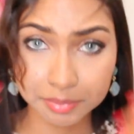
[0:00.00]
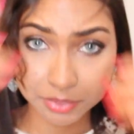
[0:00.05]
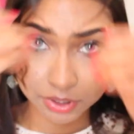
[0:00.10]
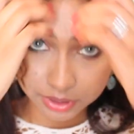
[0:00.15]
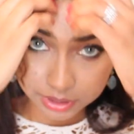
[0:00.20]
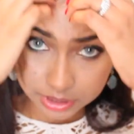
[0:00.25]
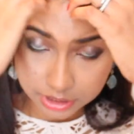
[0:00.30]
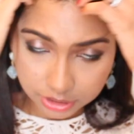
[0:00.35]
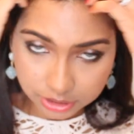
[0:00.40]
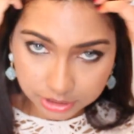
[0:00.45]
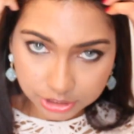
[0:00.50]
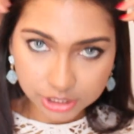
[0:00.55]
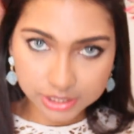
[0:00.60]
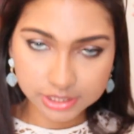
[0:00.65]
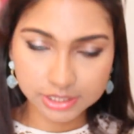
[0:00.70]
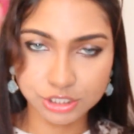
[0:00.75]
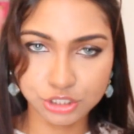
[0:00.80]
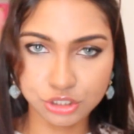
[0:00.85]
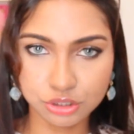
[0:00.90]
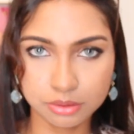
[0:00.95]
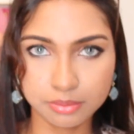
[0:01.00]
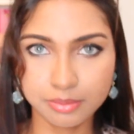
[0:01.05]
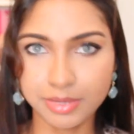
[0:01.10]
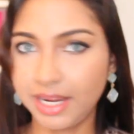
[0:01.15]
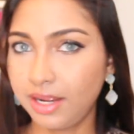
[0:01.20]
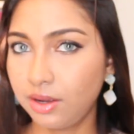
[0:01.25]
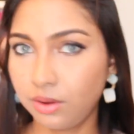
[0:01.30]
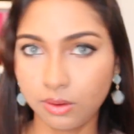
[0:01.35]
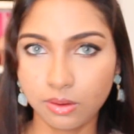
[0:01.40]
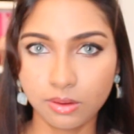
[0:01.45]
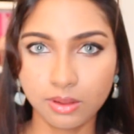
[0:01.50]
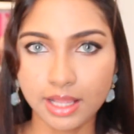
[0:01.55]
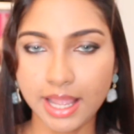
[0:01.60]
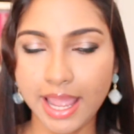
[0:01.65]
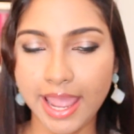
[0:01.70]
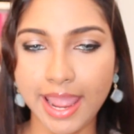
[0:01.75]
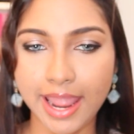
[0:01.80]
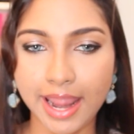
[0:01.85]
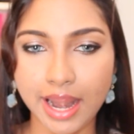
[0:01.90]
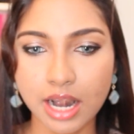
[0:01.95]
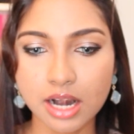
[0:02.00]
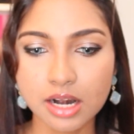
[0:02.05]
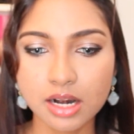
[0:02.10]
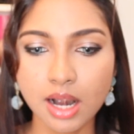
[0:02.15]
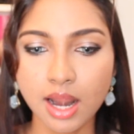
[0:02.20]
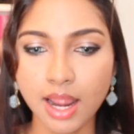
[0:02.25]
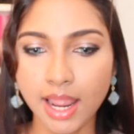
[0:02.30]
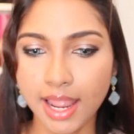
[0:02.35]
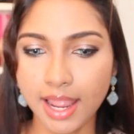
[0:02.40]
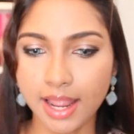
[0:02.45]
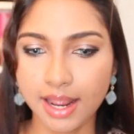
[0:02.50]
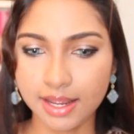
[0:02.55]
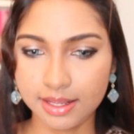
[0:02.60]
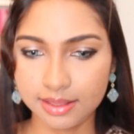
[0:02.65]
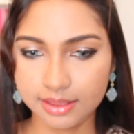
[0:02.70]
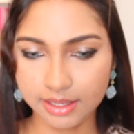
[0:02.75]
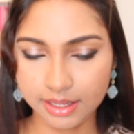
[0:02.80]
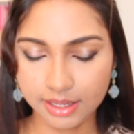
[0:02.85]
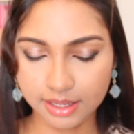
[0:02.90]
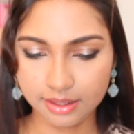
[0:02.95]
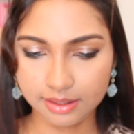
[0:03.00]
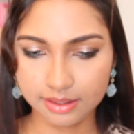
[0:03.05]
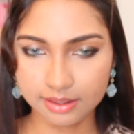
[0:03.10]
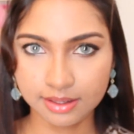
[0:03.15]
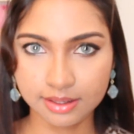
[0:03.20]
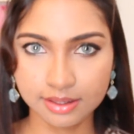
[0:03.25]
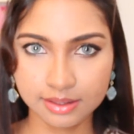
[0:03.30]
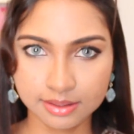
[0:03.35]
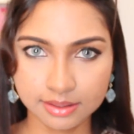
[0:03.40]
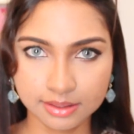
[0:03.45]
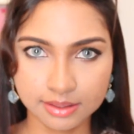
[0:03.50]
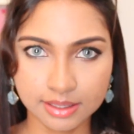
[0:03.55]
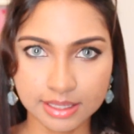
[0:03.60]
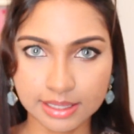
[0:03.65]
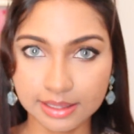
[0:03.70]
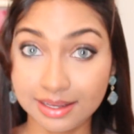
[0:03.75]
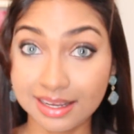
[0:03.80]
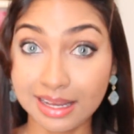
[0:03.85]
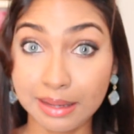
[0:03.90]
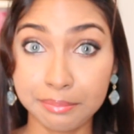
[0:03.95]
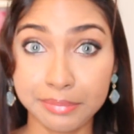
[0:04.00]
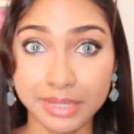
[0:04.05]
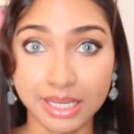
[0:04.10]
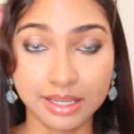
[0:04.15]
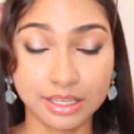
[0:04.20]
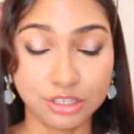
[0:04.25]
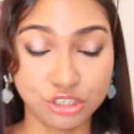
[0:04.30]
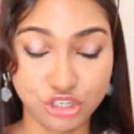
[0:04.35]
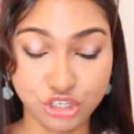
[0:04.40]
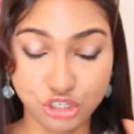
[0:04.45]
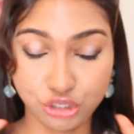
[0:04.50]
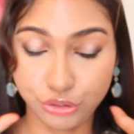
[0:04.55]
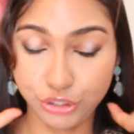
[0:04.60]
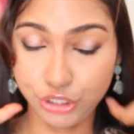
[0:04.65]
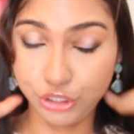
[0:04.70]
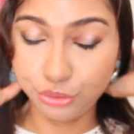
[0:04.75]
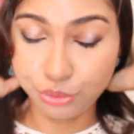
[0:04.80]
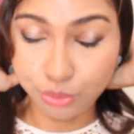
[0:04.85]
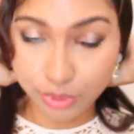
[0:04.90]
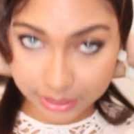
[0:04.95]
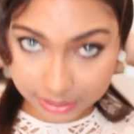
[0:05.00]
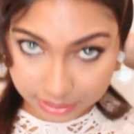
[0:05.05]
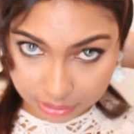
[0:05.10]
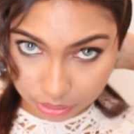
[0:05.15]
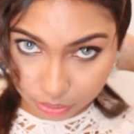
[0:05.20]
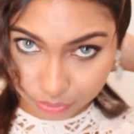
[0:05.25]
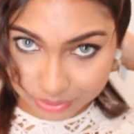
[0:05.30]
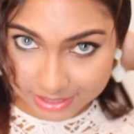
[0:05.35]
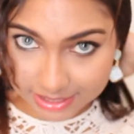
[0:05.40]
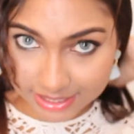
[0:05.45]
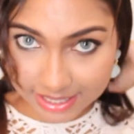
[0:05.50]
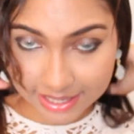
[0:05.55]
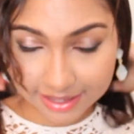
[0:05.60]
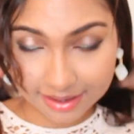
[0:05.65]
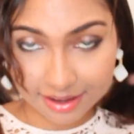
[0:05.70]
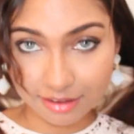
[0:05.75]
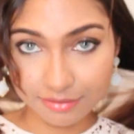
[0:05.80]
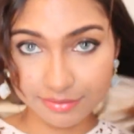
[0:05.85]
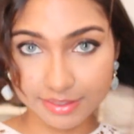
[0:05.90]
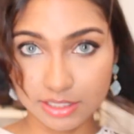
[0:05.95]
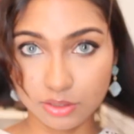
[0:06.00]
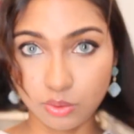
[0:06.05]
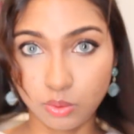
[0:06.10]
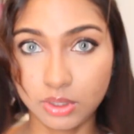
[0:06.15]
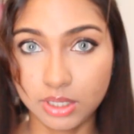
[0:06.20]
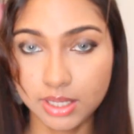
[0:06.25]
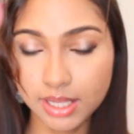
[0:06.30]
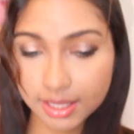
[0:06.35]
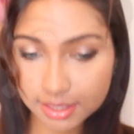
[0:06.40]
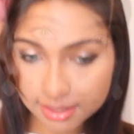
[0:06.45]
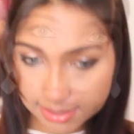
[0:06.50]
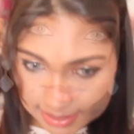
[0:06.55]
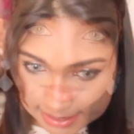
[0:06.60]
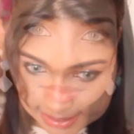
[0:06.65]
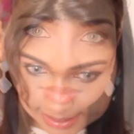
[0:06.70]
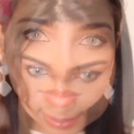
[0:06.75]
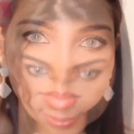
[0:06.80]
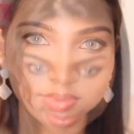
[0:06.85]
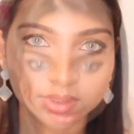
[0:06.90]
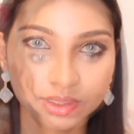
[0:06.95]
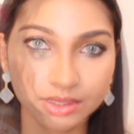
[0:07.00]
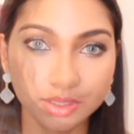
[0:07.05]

I'm gonna just do my whole hair, and then I'll come back and show you what it looks like afterwards.